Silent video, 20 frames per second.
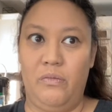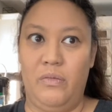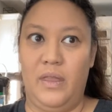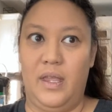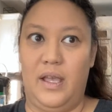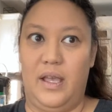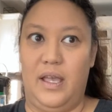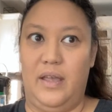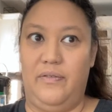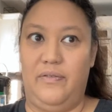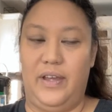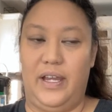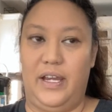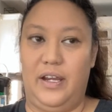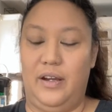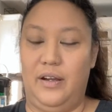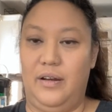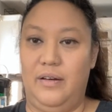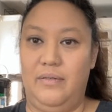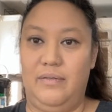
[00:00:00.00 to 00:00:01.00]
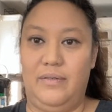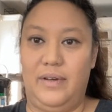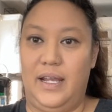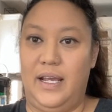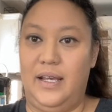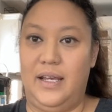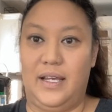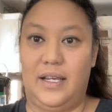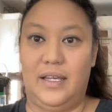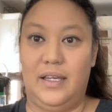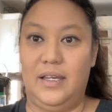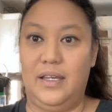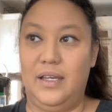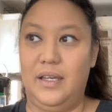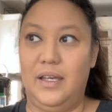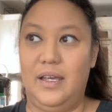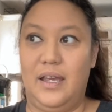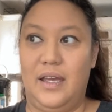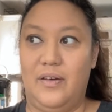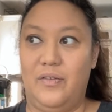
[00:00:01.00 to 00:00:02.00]
I figured, heck,
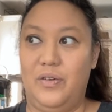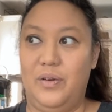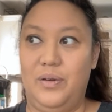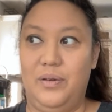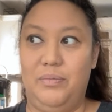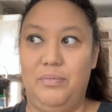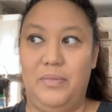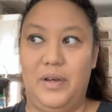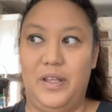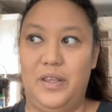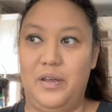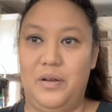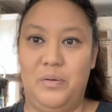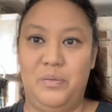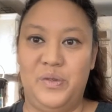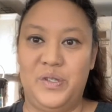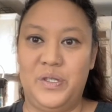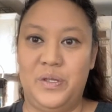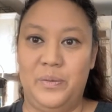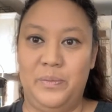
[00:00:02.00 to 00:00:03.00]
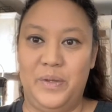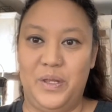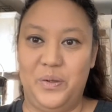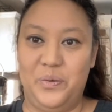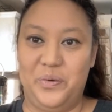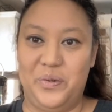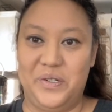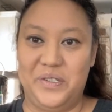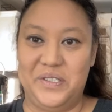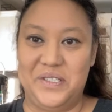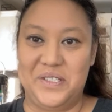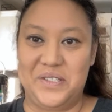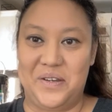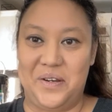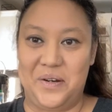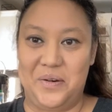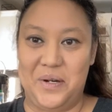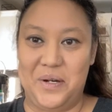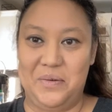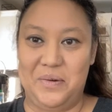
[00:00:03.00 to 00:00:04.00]
every other Muslim in the world is
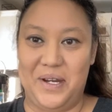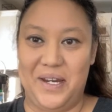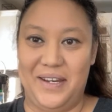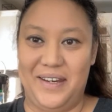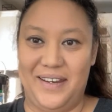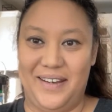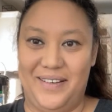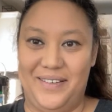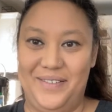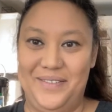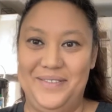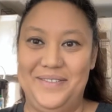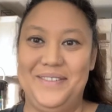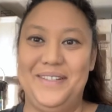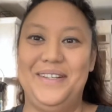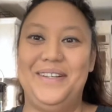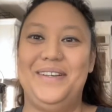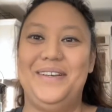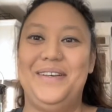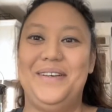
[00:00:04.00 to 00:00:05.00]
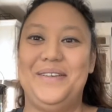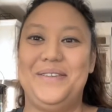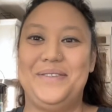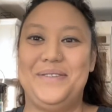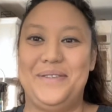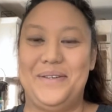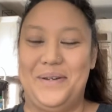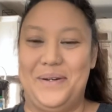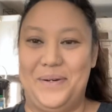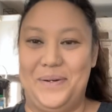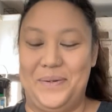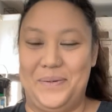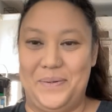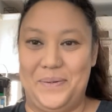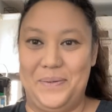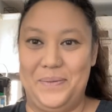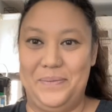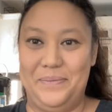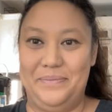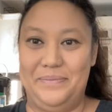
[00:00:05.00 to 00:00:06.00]
hungry right now.
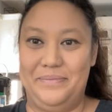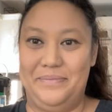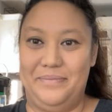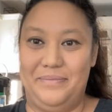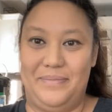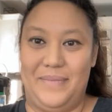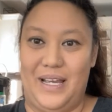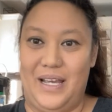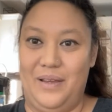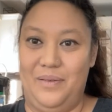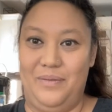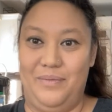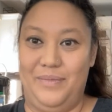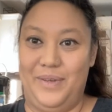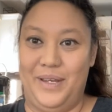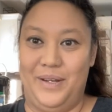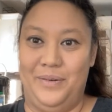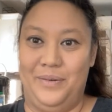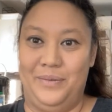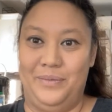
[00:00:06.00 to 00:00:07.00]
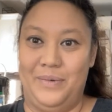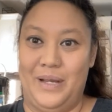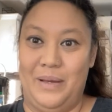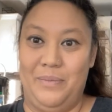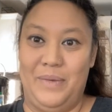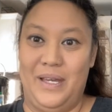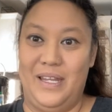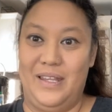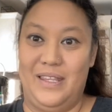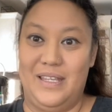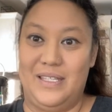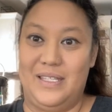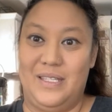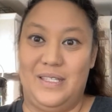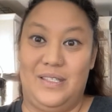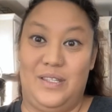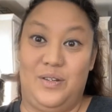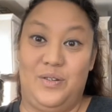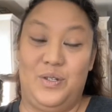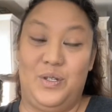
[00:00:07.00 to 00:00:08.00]
So
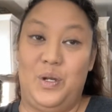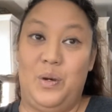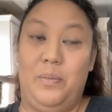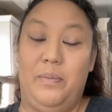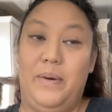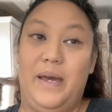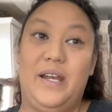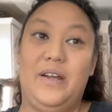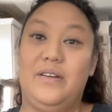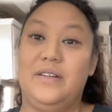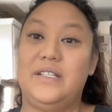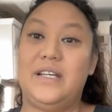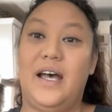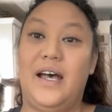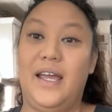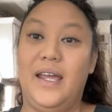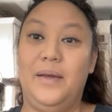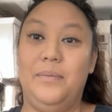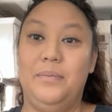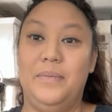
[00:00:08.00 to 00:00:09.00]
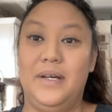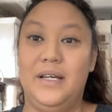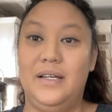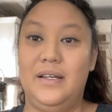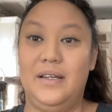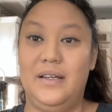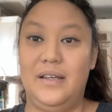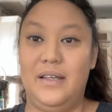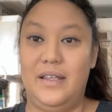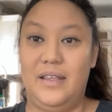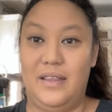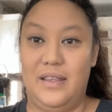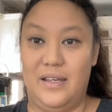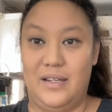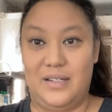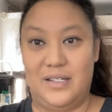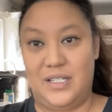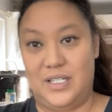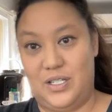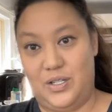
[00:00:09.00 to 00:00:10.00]
there's no better time
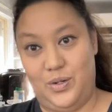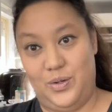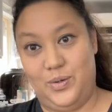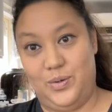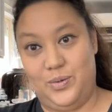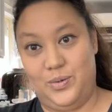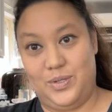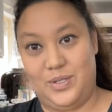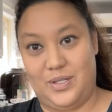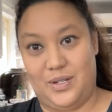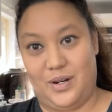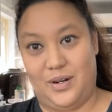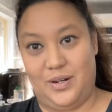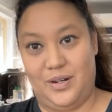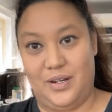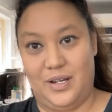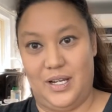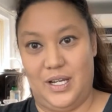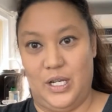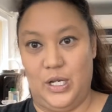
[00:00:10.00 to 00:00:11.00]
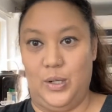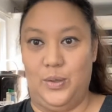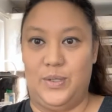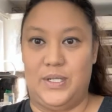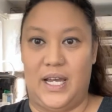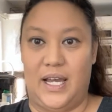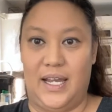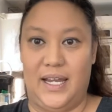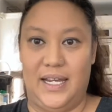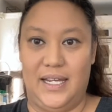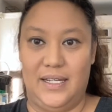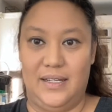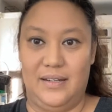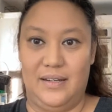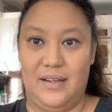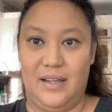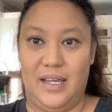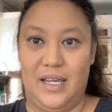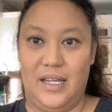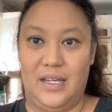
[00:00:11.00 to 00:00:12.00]
than to start a new diet
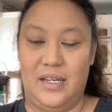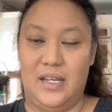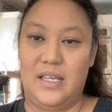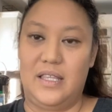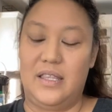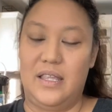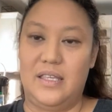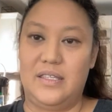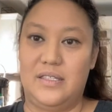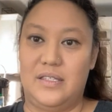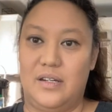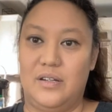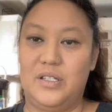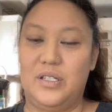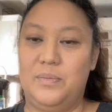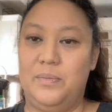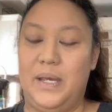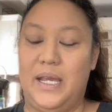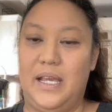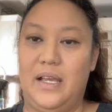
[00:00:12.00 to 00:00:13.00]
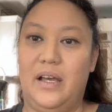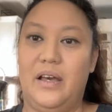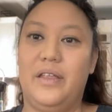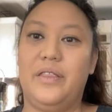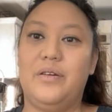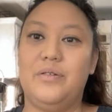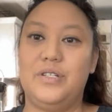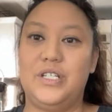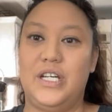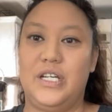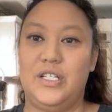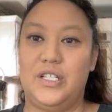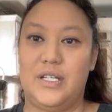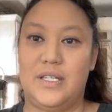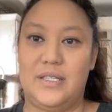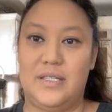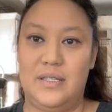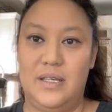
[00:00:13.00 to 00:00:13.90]
and start to make other changes.